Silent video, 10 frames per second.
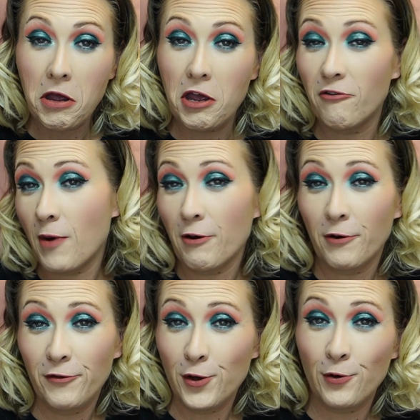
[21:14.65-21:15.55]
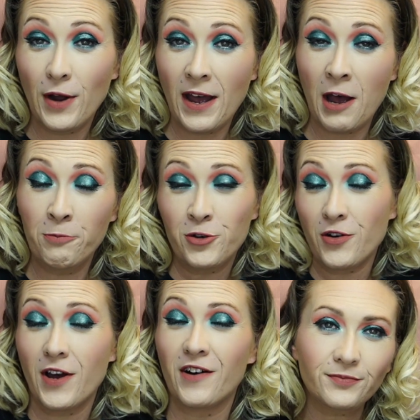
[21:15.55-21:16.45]
if my review helped you
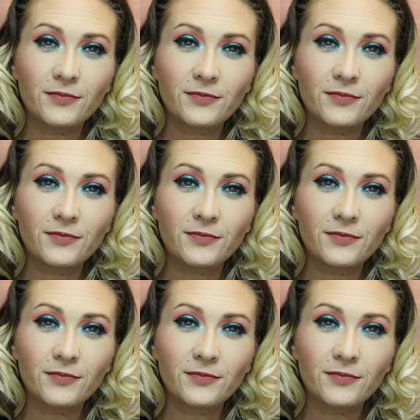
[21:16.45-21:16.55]
at all.